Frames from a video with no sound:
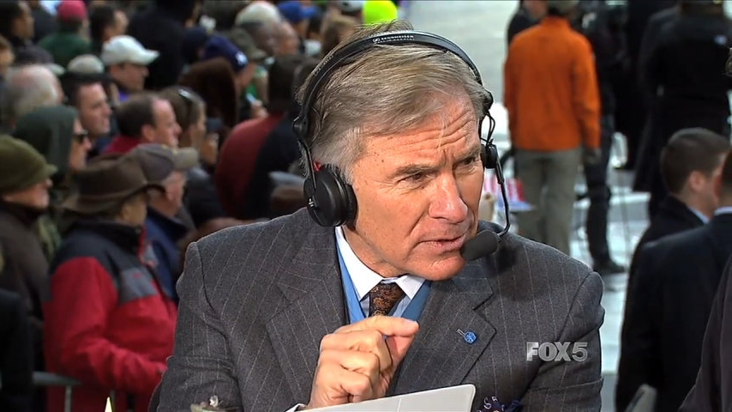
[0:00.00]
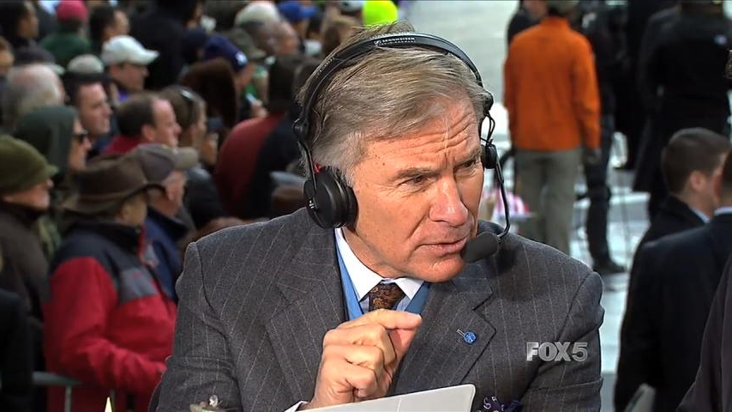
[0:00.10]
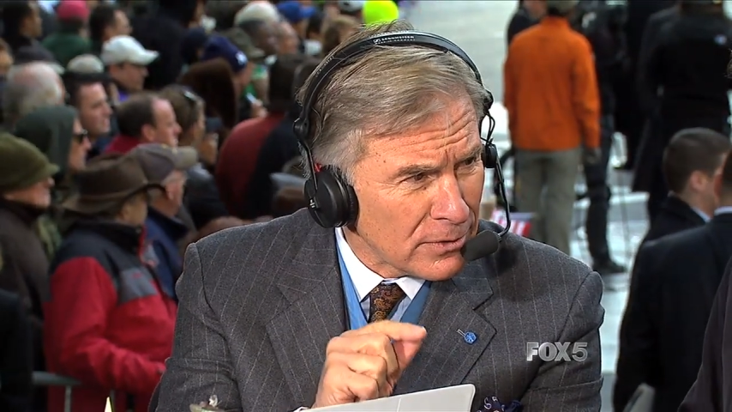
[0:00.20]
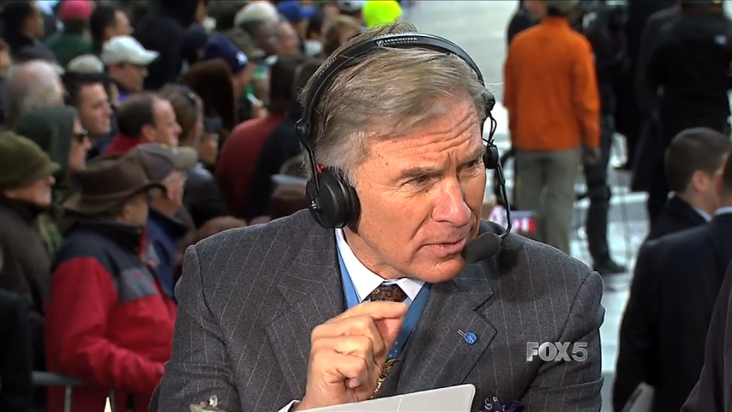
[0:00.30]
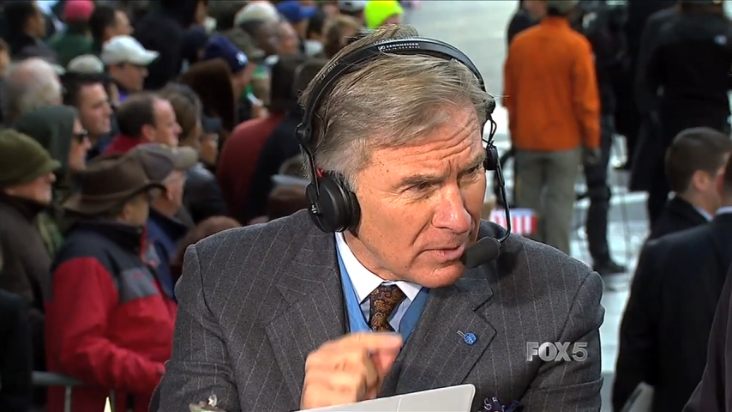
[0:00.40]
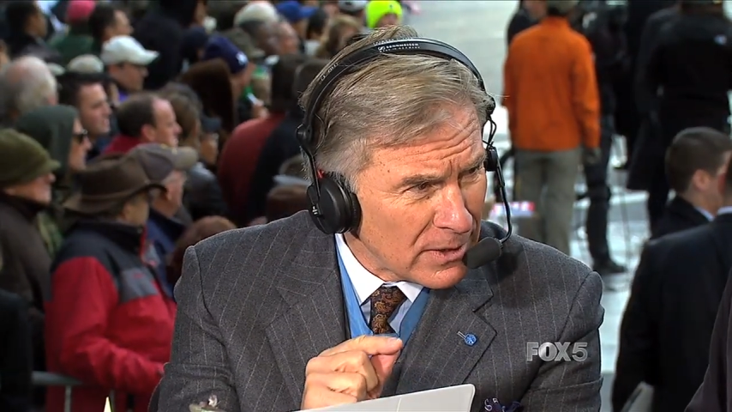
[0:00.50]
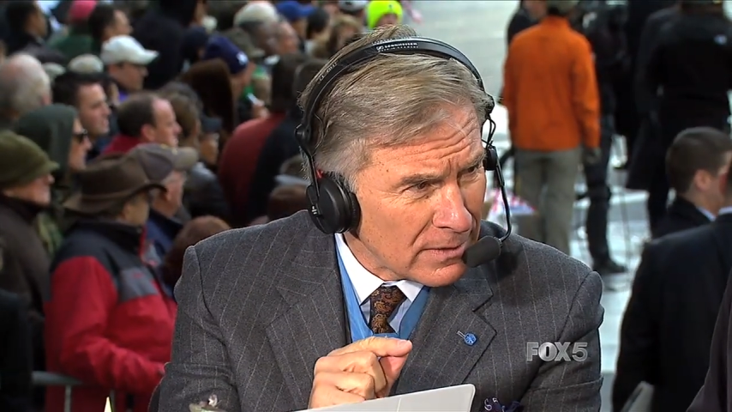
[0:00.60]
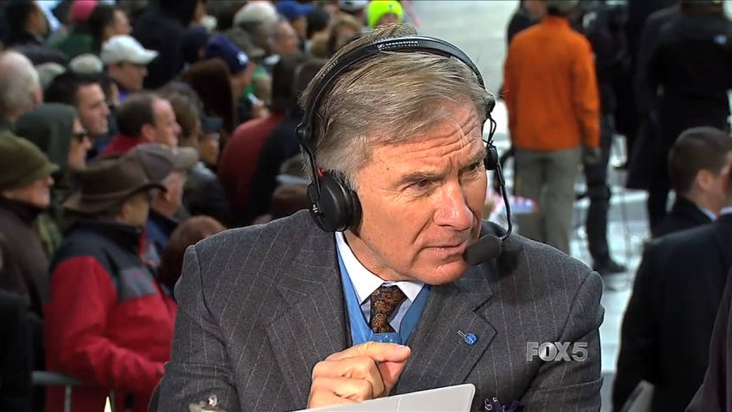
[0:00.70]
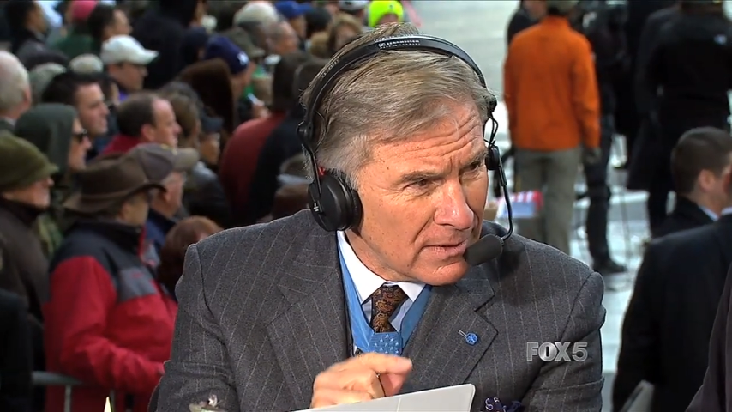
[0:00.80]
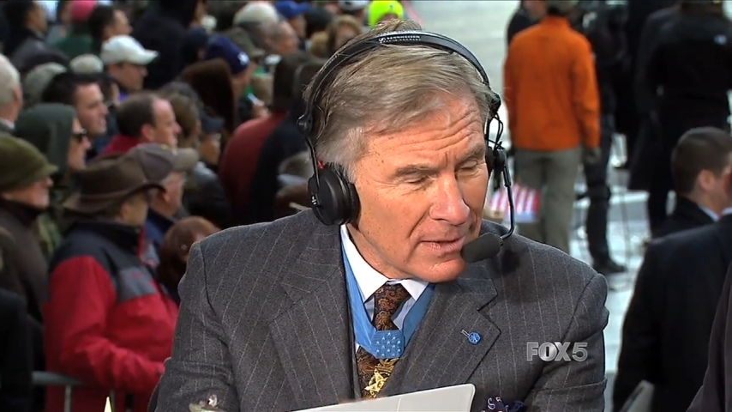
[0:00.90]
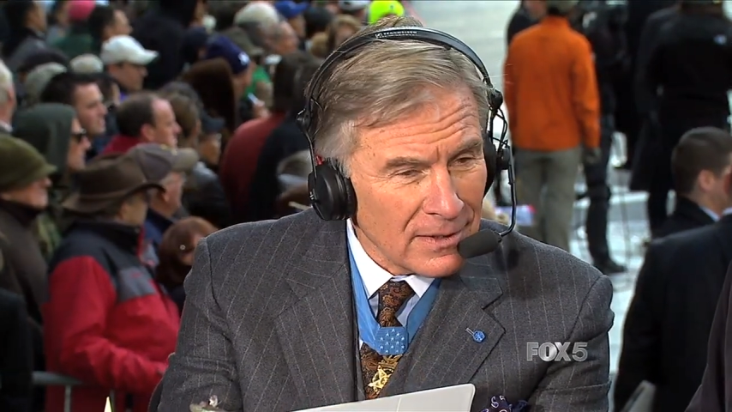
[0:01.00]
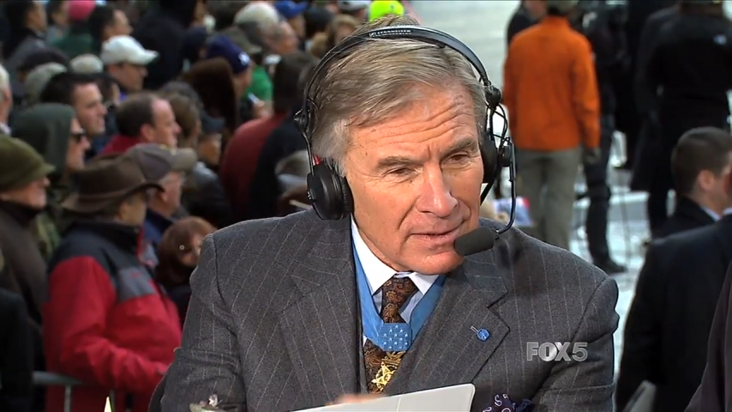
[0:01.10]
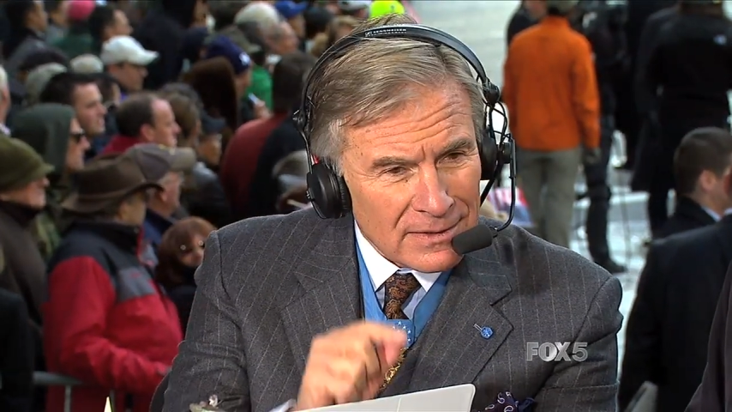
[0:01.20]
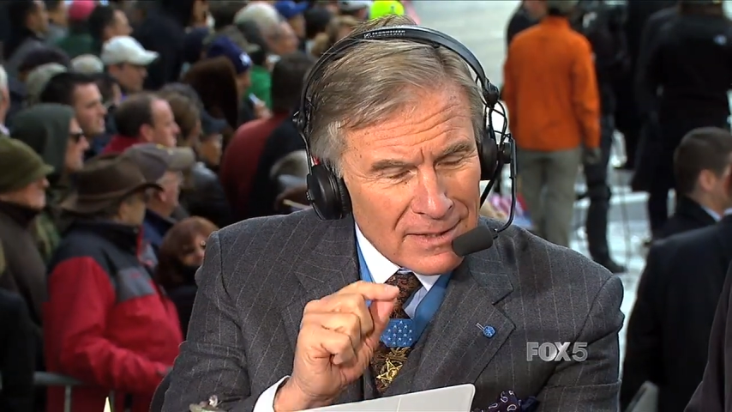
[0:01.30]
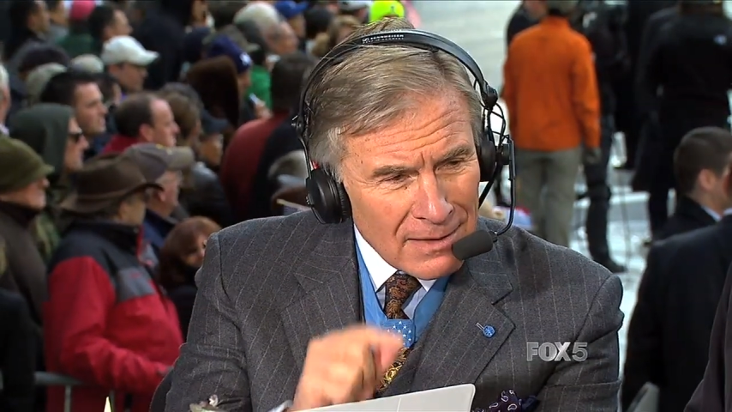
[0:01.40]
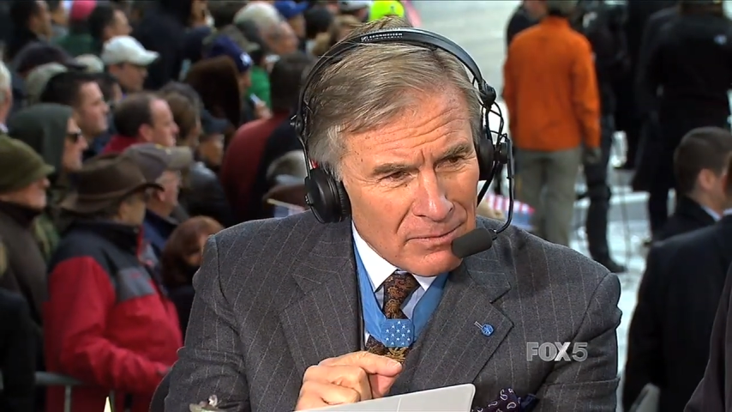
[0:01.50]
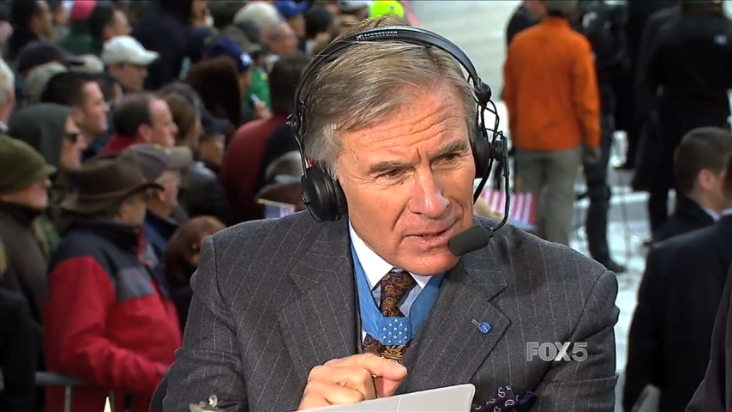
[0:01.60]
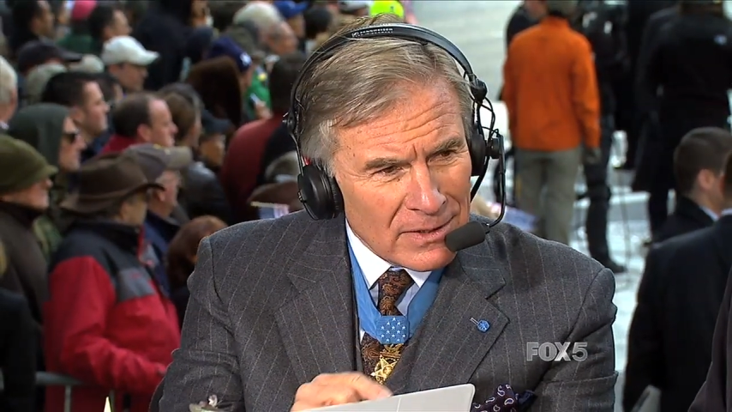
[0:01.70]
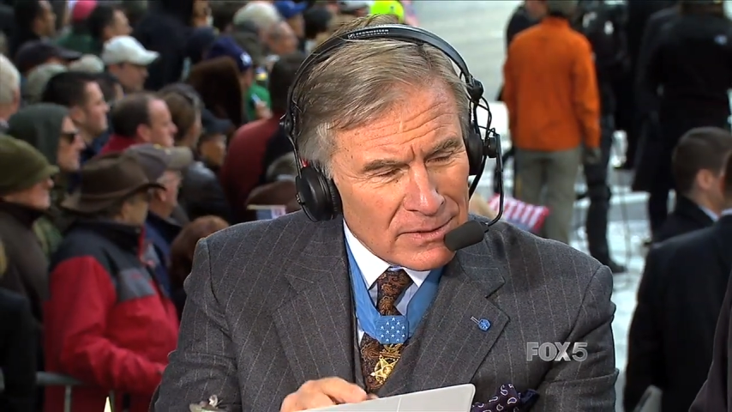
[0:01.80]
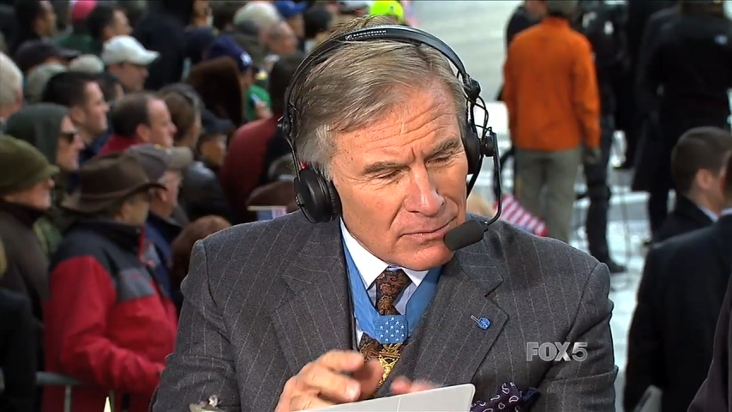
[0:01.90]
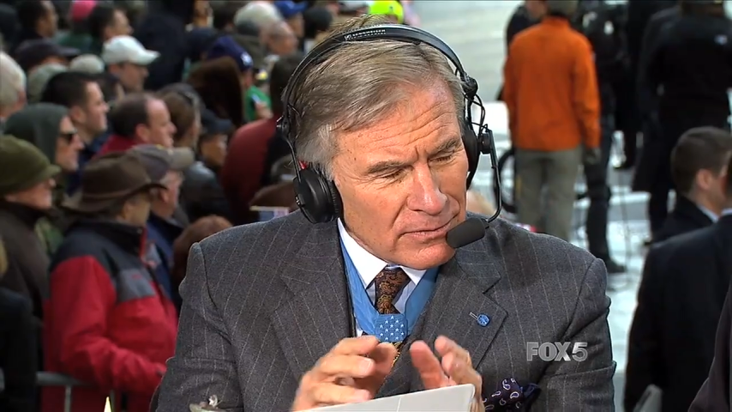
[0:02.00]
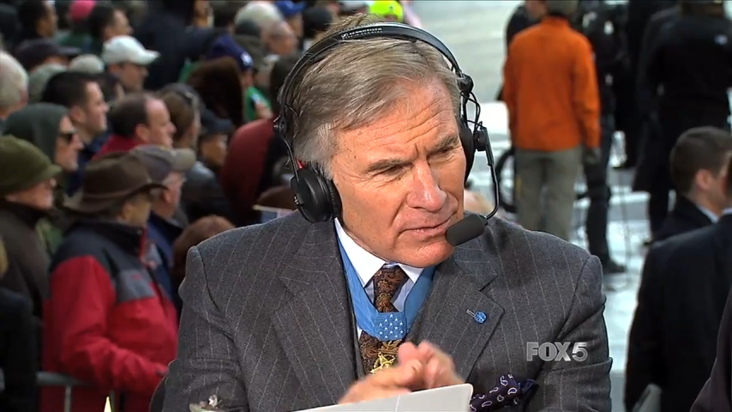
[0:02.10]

Speaker 1: that you can meet. Because that means we've